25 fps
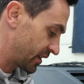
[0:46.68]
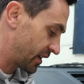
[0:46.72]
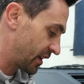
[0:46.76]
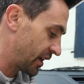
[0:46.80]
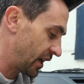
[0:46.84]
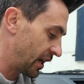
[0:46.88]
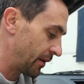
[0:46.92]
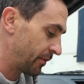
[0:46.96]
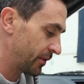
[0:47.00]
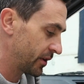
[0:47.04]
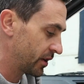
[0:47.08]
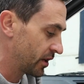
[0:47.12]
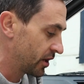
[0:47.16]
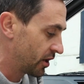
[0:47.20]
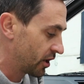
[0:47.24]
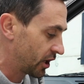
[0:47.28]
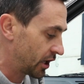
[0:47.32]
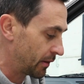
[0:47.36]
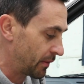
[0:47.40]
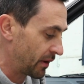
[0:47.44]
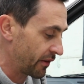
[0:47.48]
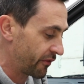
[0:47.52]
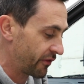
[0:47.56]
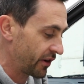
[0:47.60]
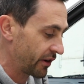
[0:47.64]
the carpet.
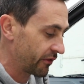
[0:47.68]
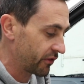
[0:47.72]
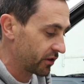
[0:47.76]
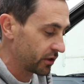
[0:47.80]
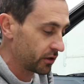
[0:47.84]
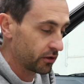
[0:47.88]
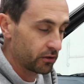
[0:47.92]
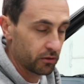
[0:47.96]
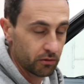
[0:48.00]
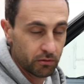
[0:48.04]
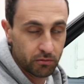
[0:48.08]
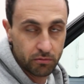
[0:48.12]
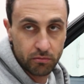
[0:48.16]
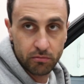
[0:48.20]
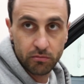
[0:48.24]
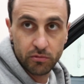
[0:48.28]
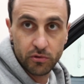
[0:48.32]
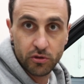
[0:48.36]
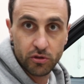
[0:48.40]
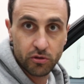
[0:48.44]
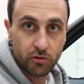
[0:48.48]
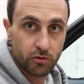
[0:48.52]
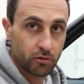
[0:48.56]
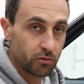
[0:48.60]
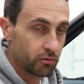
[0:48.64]
Got my favorite little
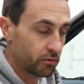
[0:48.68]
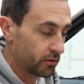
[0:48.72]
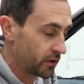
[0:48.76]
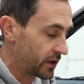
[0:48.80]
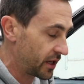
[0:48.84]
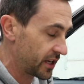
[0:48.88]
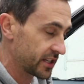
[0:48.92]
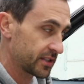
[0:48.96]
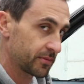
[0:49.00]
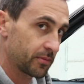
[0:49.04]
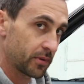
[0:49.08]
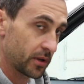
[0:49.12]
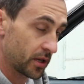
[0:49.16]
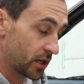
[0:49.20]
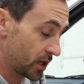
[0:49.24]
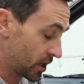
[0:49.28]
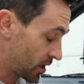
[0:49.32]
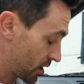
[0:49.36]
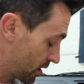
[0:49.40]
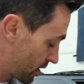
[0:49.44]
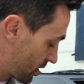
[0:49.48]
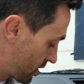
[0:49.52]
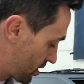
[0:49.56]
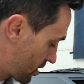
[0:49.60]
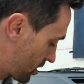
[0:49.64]
tool, SP
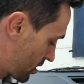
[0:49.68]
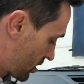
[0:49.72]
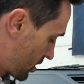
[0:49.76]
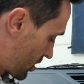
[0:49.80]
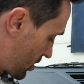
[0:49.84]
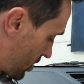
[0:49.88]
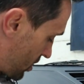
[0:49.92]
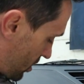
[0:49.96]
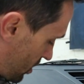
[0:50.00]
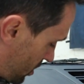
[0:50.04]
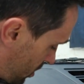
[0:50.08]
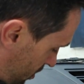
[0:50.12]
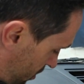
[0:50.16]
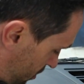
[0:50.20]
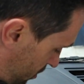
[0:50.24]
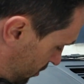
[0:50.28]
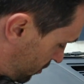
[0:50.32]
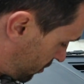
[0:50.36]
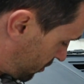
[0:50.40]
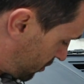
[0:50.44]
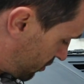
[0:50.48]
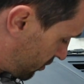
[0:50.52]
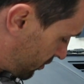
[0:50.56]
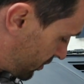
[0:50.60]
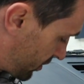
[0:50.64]

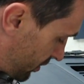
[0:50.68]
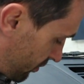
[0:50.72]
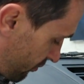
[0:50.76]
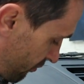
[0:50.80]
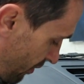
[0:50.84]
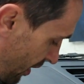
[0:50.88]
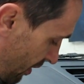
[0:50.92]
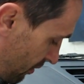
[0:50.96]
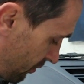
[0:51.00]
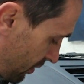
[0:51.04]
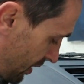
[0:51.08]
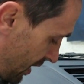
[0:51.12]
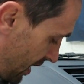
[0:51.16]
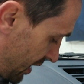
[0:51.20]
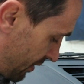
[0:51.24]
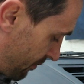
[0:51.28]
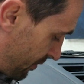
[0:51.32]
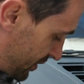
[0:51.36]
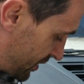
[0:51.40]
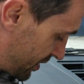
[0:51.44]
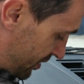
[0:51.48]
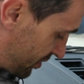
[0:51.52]
Tools rattle gun, which